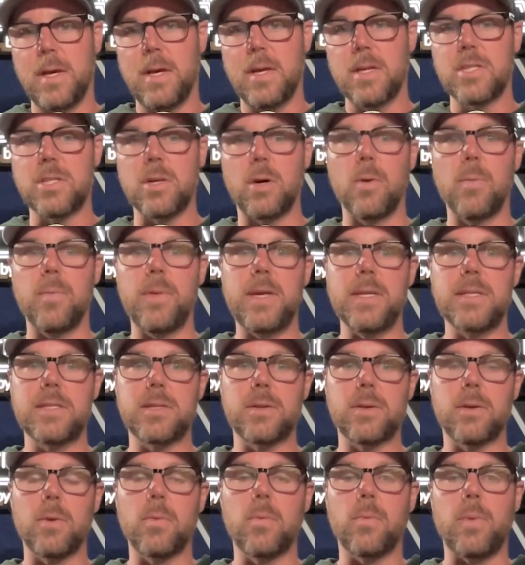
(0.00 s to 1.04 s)
So, is
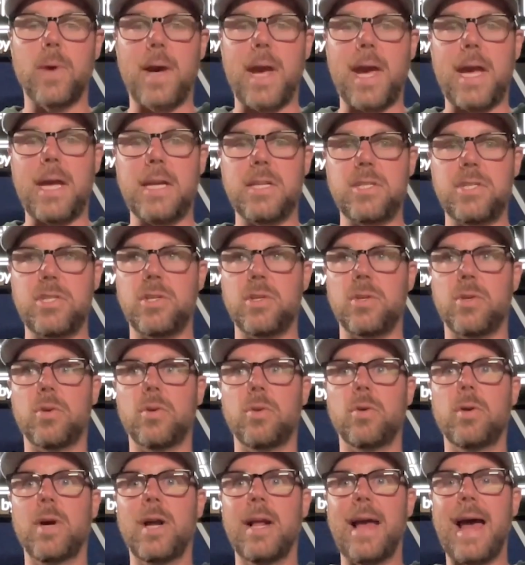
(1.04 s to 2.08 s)
there a way
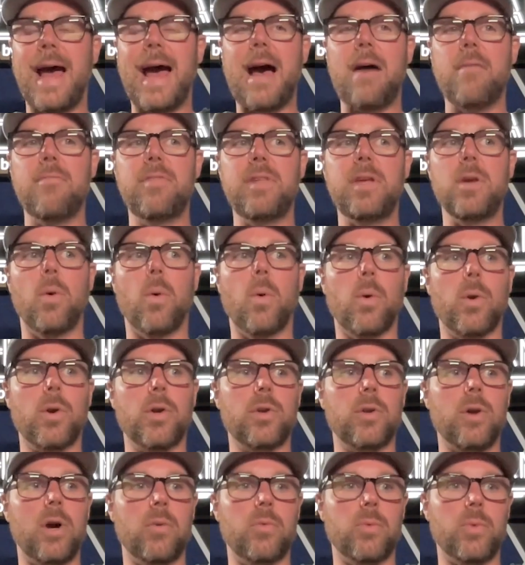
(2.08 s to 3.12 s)
to have the order
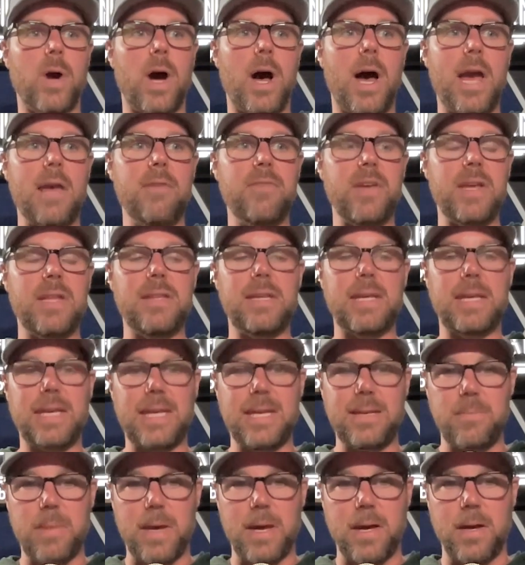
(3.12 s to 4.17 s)
arrive in the
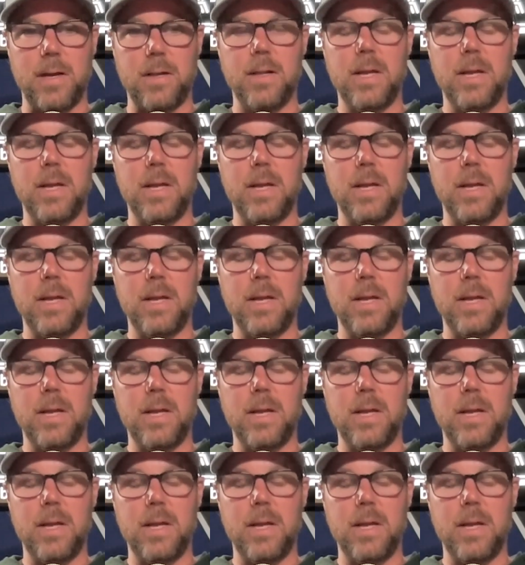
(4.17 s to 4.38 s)
email,